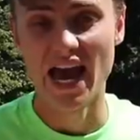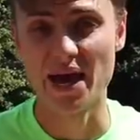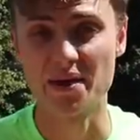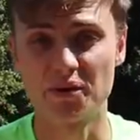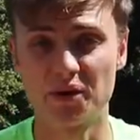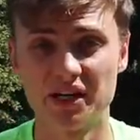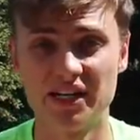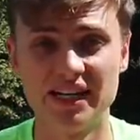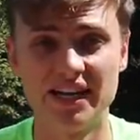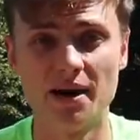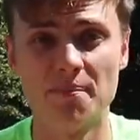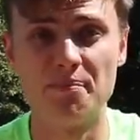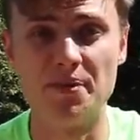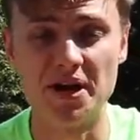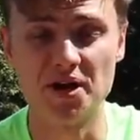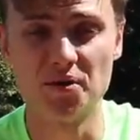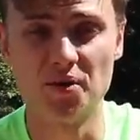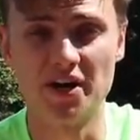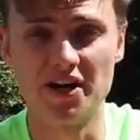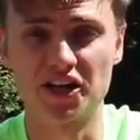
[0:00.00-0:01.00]
And we're gonna need a
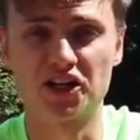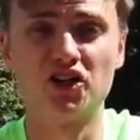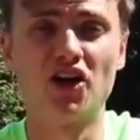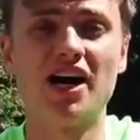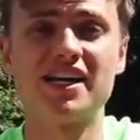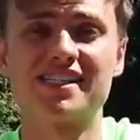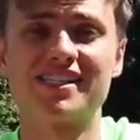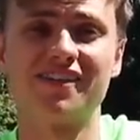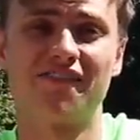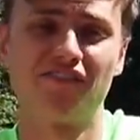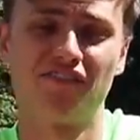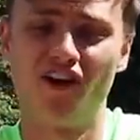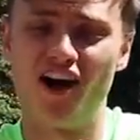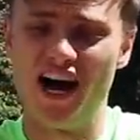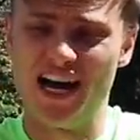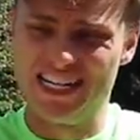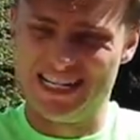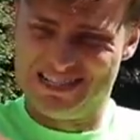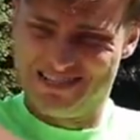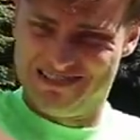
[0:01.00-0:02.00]
big one across the
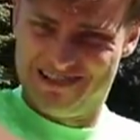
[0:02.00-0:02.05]
front.